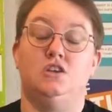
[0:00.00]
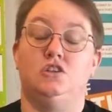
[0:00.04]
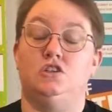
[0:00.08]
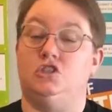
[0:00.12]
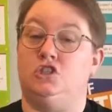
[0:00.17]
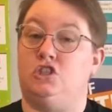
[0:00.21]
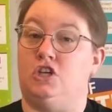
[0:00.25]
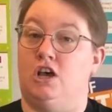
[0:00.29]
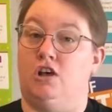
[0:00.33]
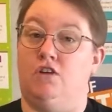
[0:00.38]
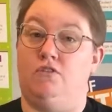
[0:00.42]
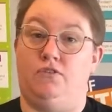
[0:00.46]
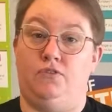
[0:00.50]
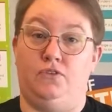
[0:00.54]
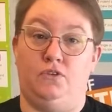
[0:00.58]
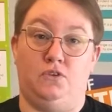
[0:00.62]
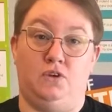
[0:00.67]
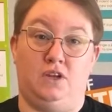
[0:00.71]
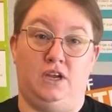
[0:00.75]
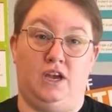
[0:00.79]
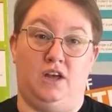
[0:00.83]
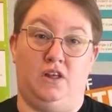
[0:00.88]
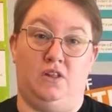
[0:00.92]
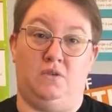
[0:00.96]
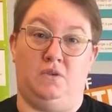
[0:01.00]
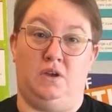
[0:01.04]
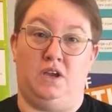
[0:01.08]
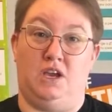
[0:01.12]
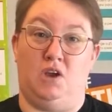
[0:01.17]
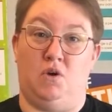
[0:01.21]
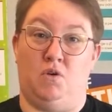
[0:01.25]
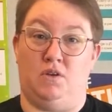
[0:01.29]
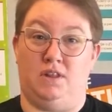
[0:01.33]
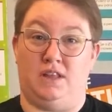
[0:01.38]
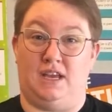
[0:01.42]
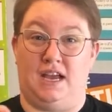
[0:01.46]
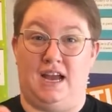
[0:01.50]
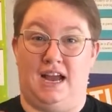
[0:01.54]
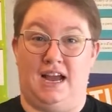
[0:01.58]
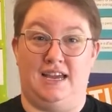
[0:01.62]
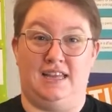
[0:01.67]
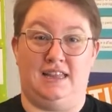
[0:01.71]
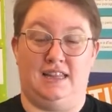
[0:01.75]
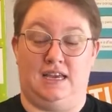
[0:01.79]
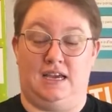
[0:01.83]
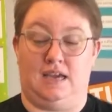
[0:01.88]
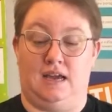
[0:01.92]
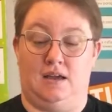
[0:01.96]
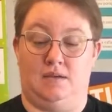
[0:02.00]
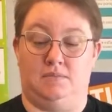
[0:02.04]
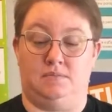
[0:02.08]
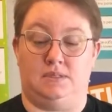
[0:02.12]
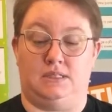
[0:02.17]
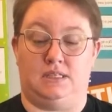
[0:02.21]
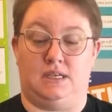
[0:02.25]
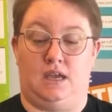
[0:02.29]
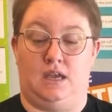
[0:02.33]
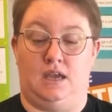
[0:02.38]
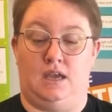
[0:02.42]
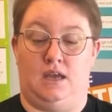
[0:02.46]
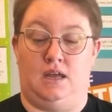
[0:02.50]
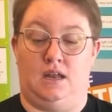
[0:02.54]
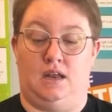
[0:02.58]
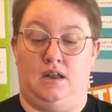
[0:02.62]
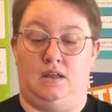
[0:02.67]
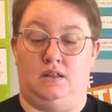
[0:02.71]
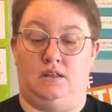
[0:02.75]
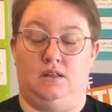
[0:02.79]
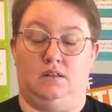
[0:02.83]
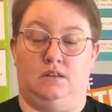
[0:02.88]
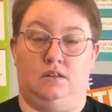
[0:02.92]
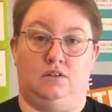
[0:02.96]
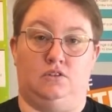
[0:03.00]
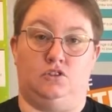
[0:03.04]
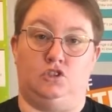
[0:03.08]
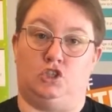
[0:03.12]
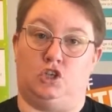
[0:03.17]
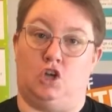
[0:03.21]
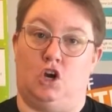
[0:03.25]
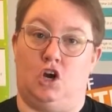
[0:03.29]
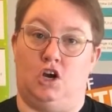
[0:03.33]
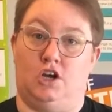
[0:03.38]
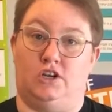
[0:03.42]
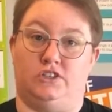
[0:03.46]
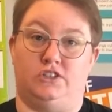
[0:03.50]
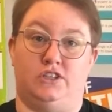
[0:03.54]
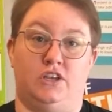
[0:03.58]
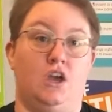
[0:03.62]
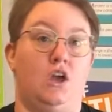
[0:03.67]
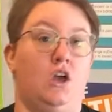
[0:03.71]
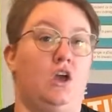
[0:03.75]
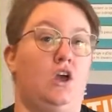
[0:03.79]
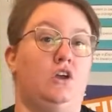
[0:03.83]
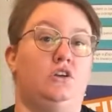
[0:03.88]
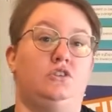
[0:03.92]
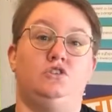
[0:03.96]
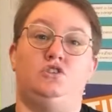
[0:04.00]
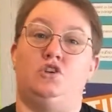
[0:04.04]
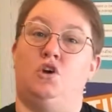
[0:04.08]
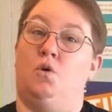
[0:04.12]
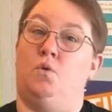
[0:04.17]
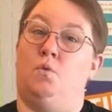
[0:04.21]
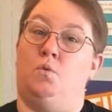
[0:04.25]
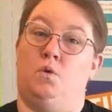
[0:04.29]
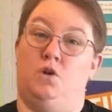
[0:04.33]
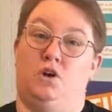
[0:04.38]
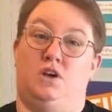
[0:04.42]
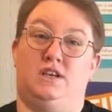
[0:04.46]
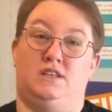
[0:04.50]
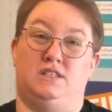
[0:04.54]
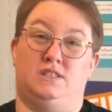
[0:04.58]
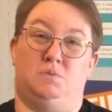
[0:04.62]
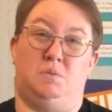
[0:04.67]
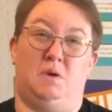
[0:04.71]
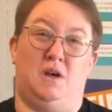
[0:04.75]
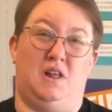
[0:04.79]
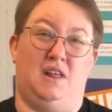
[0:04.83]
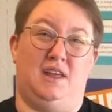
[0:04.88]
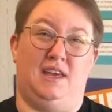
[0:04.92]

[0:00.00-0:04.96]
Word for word: Gel food coloring or the kind that comes in the little jars don't work as well.